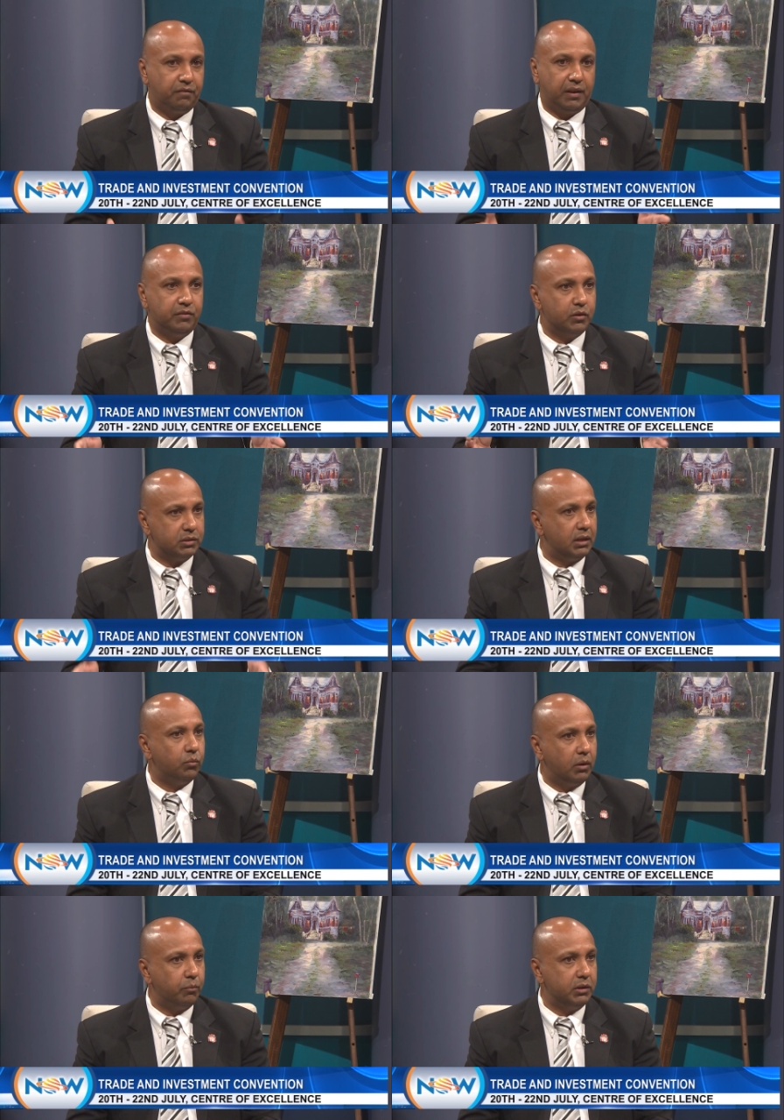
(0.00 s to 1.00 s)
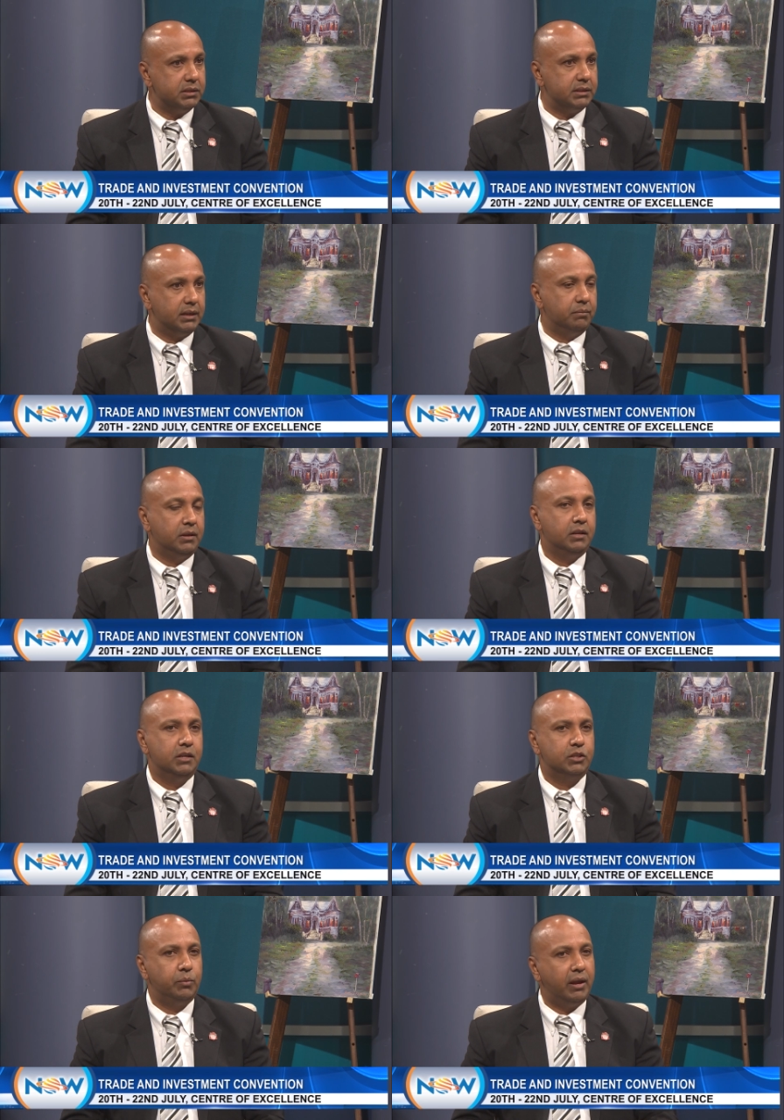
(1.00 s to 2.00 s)
not 5,000 at one point in time. Yeah.
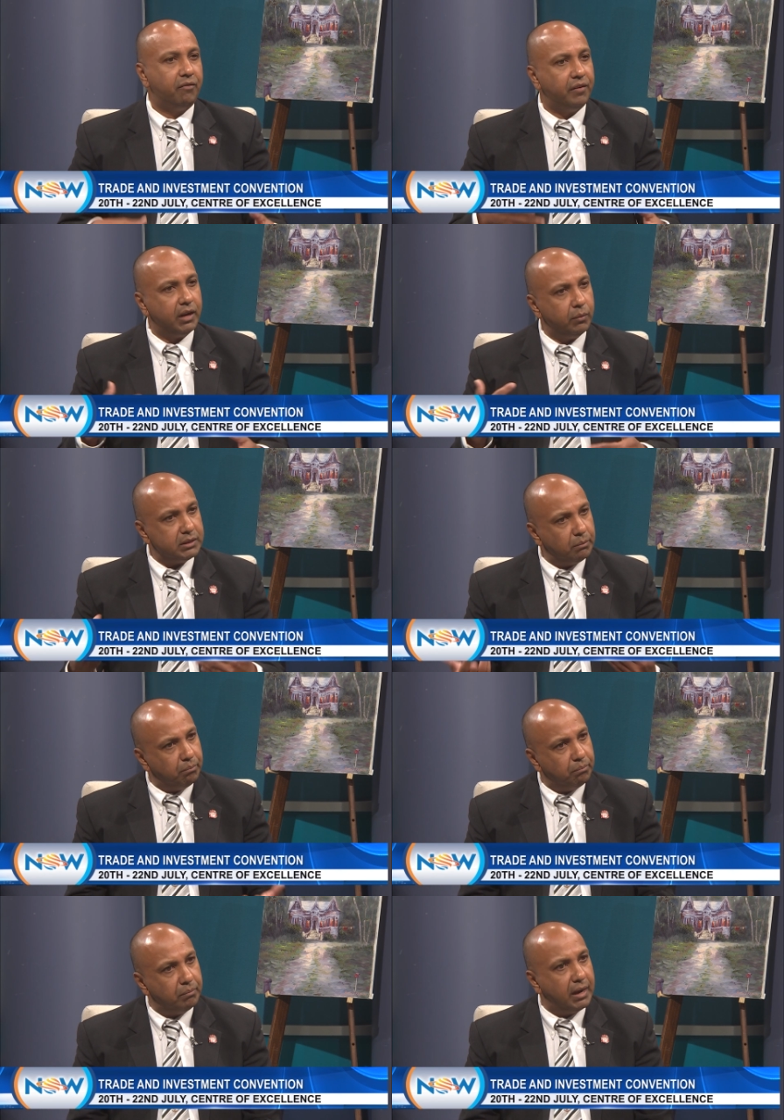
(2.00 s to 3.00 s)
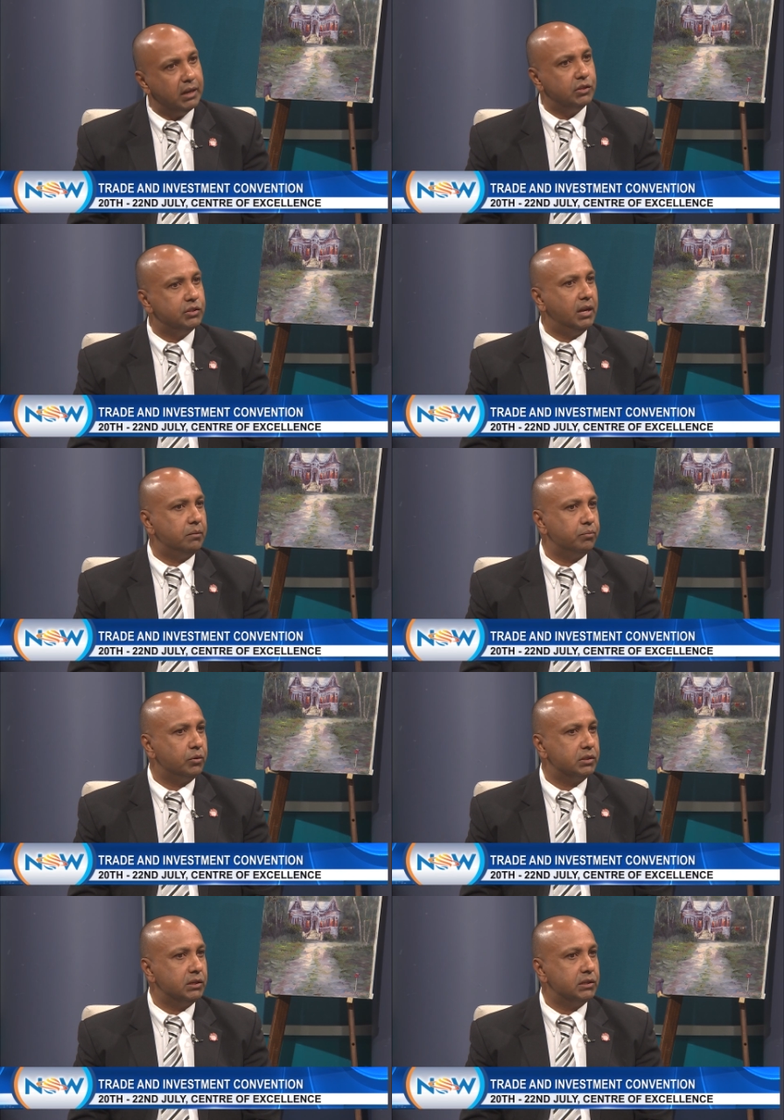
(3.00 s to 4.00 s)
So we had to find a way to manage that
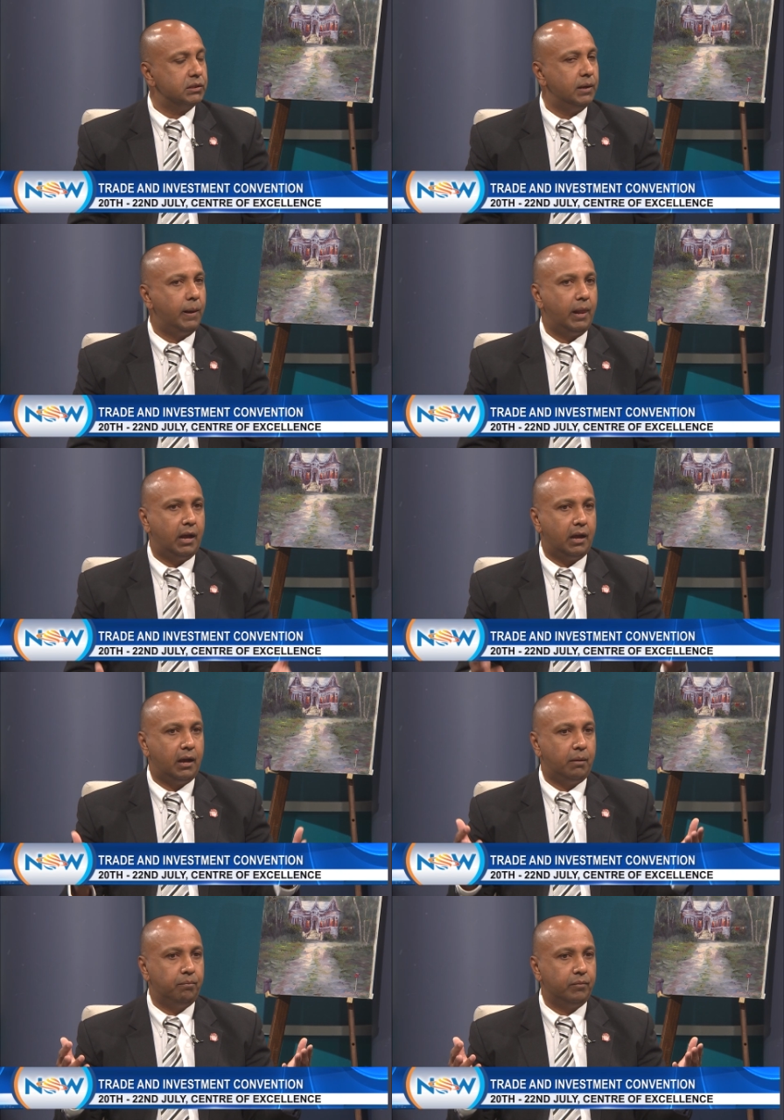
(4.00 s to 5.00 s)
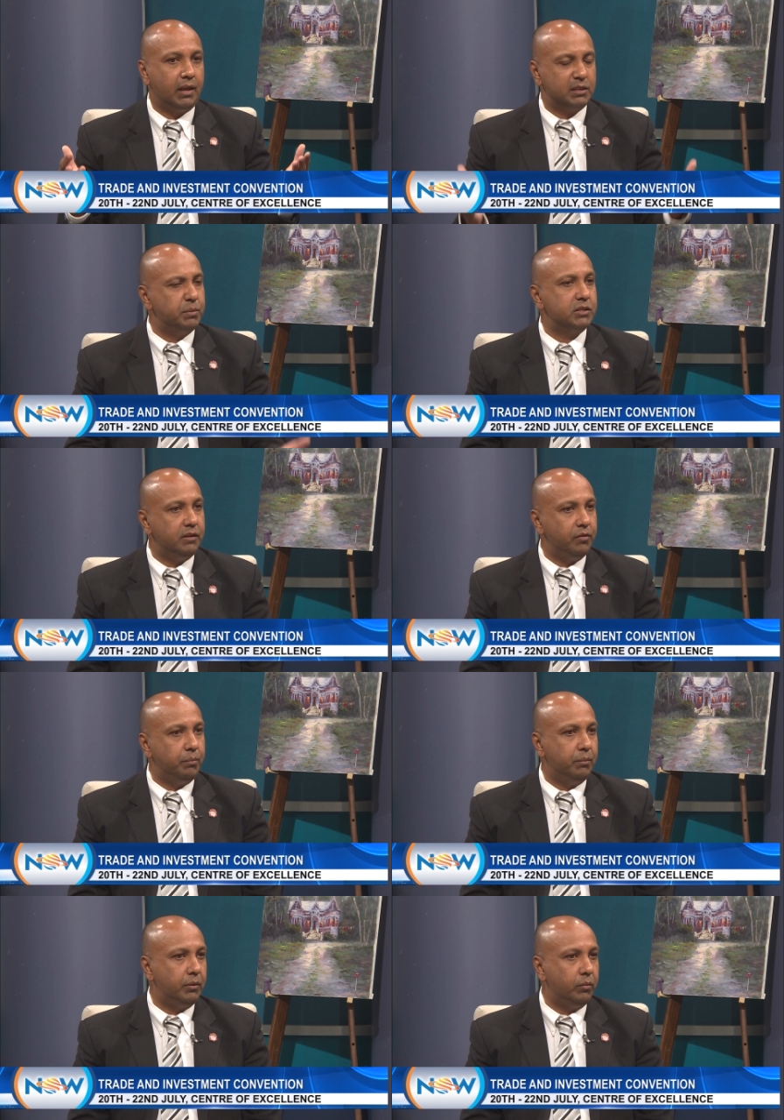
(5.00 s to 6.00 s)
process, yeah. Mm. um, especially
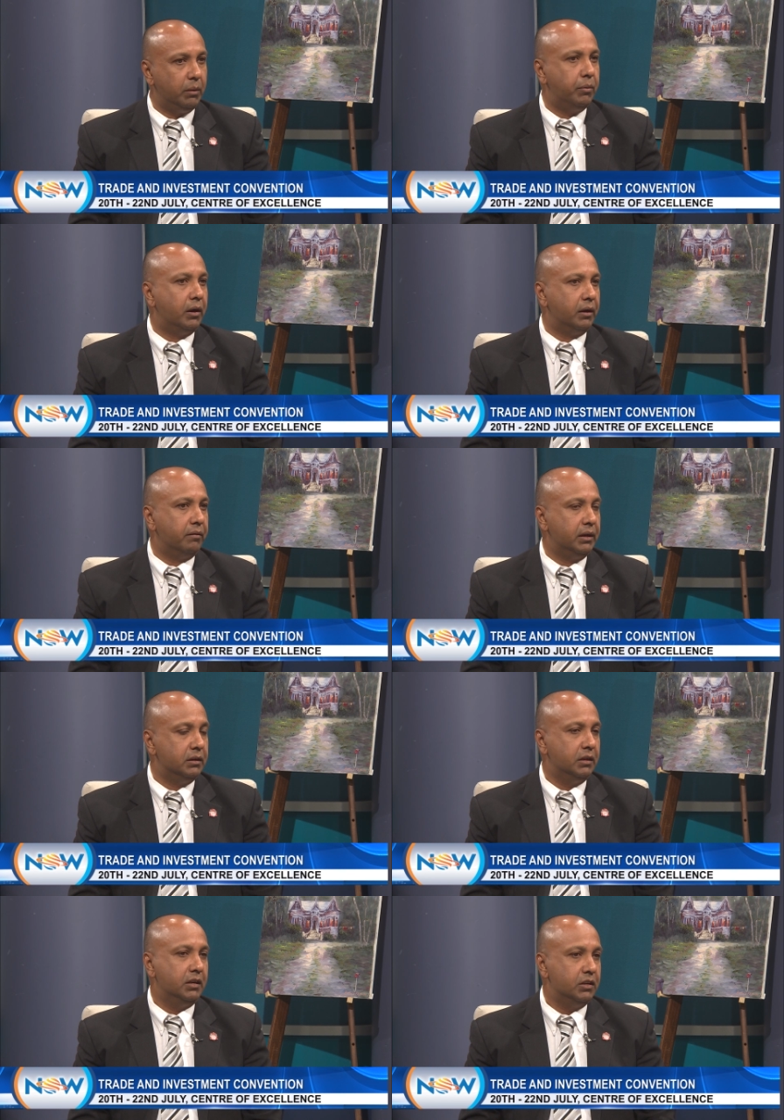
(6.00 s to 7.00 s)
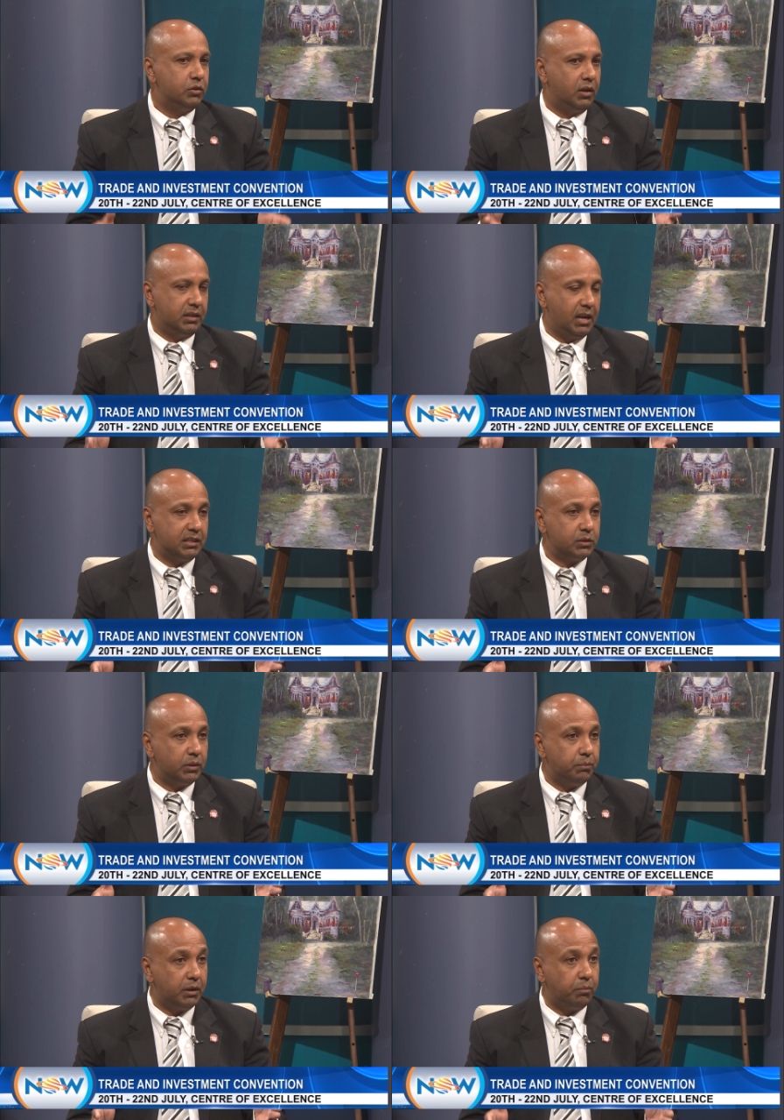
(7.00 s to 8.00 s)
for people with the park and ride. So I, I
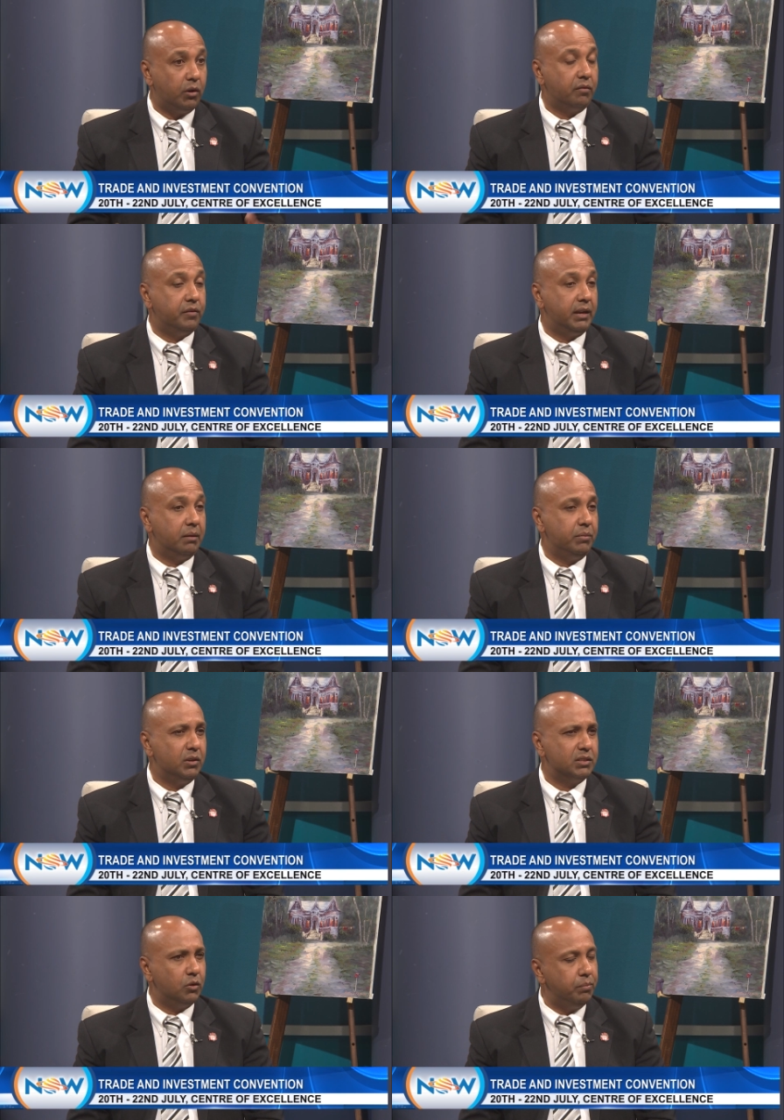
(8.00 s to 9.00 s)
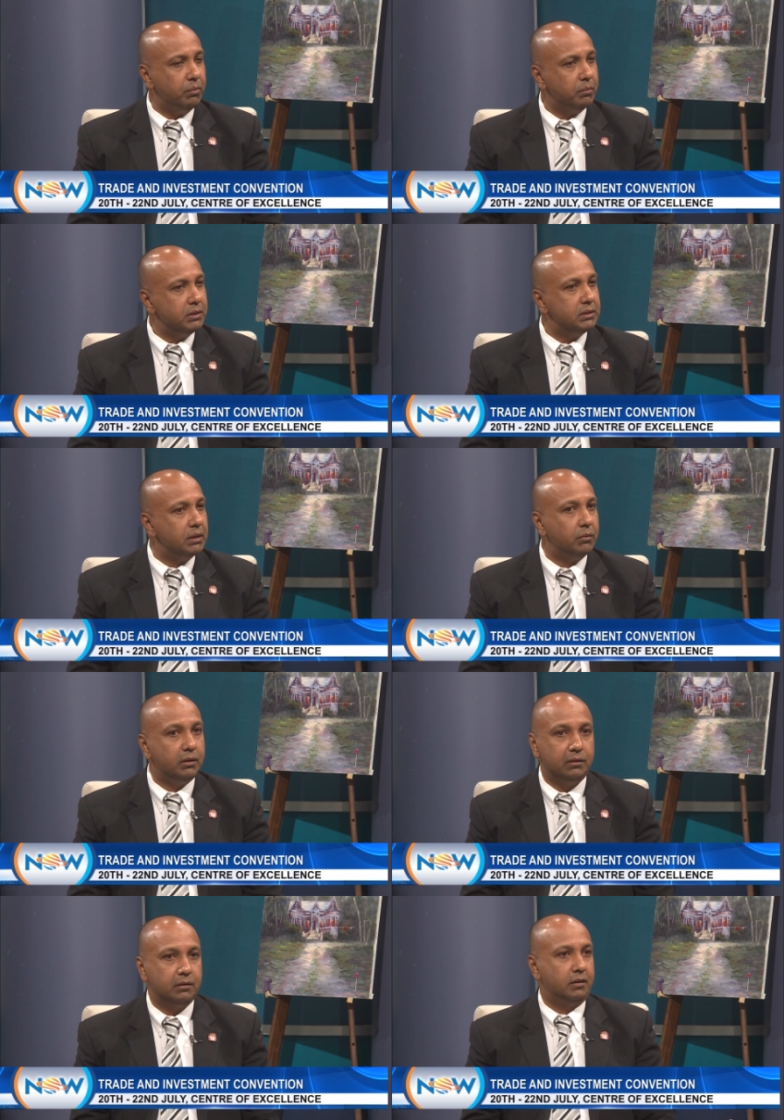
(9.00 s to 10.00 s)
just want to put a plug for that because I know people may
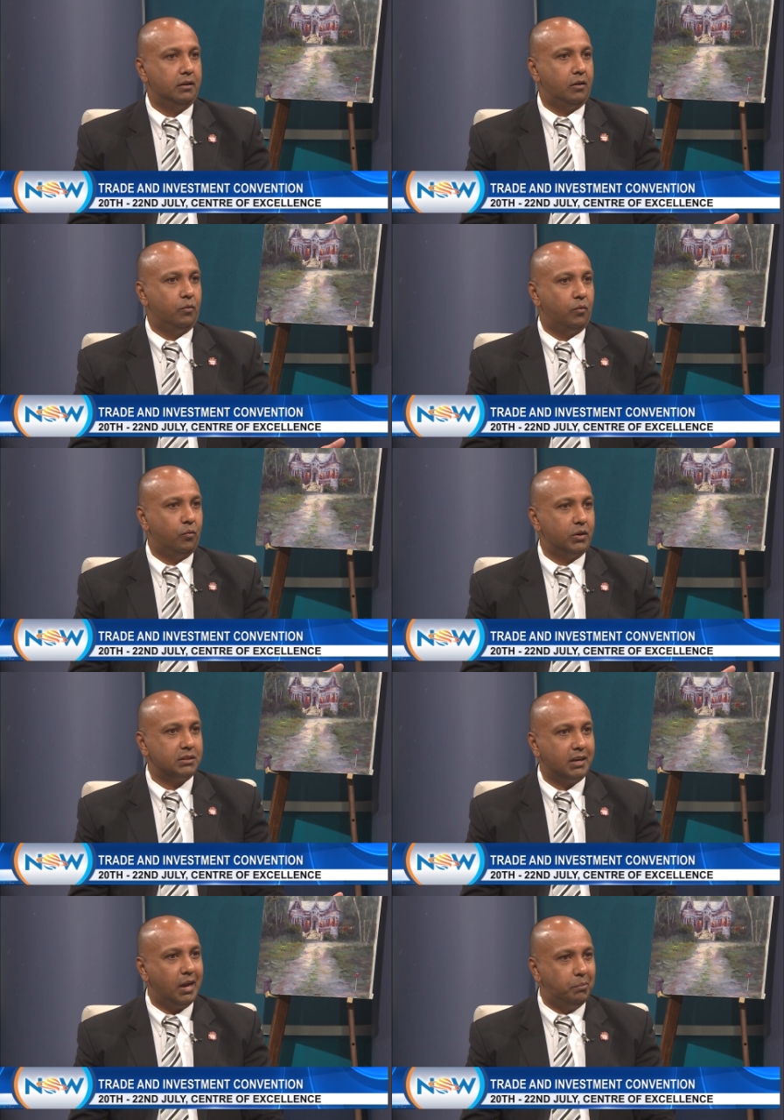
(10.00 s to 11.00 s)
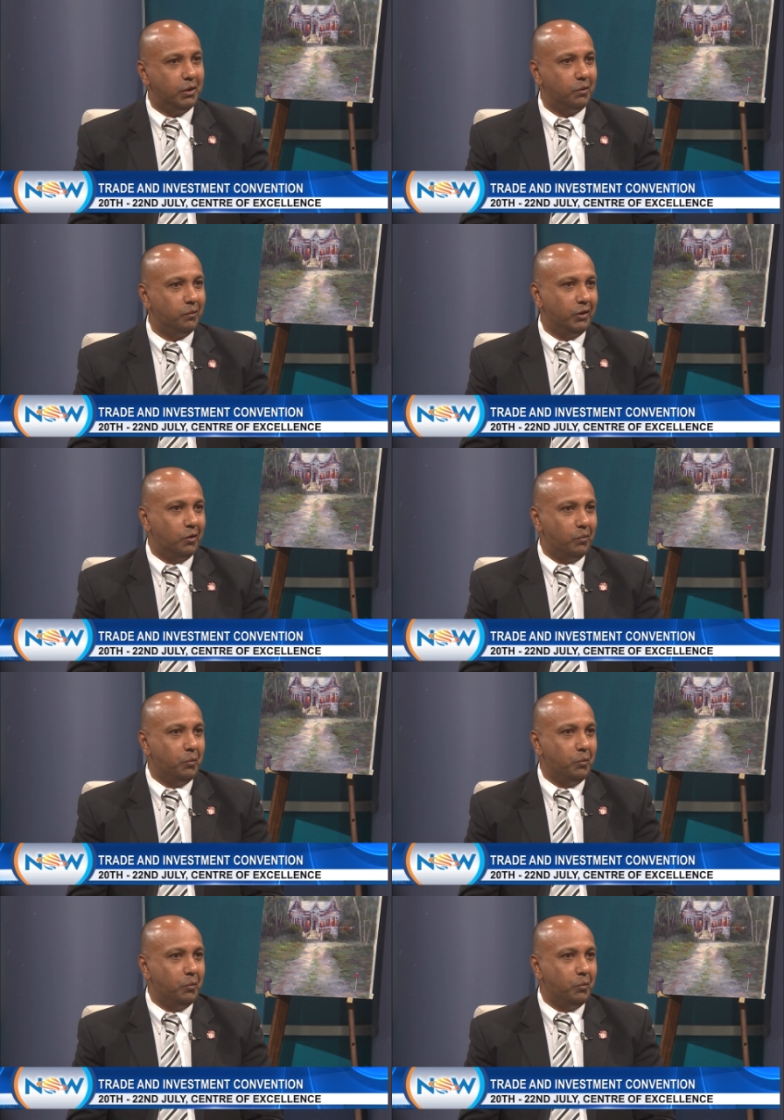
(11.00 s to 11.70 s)
say, what's going to happen when,